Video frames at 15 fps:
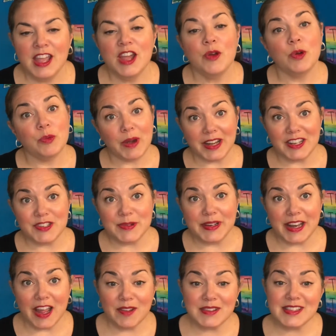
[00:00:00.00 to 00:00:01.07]
We're ready to
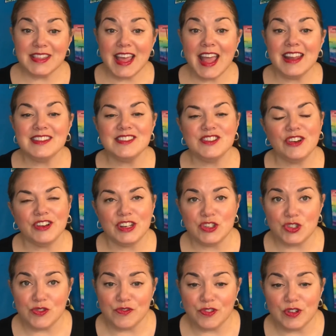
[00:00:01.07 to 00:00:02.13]
announce that starting
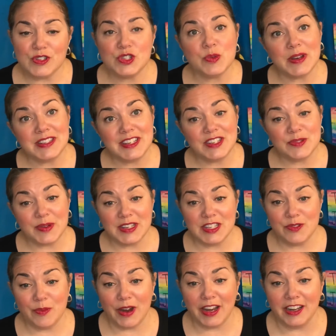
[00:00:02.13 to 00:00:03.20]
June first, twenty
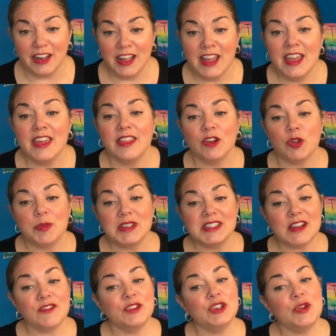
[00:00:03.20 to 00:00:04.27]
twenty-one, there will be
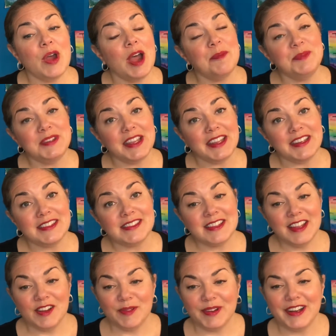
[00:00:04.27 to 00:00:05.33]
several new updates
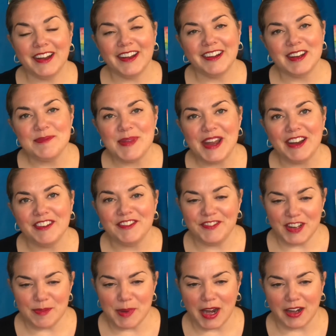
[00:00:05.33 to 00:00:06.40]
regarding parent
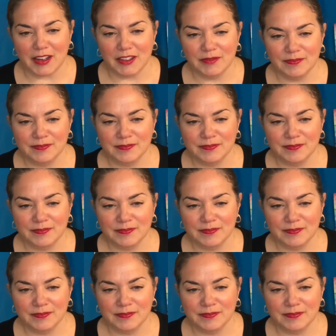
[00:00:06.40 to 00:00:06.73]
feedback.